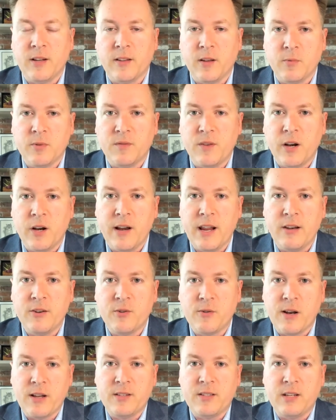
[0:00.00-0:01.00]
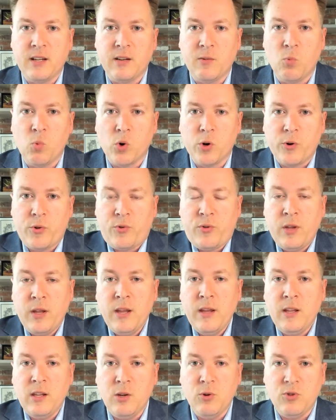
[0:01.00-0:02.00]
That was very interesting, worth
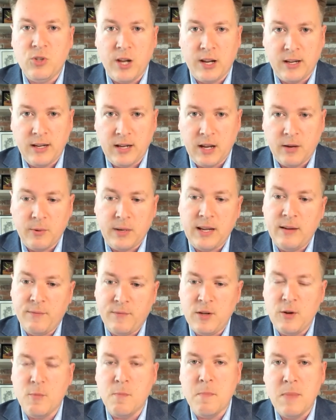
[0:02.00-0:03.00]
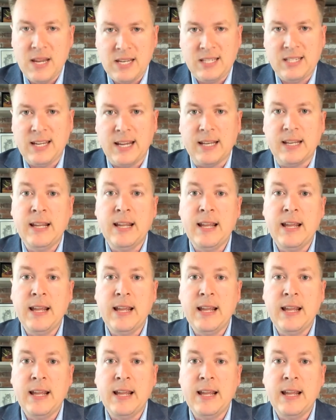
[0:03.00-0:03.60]
you checking out if you missed it.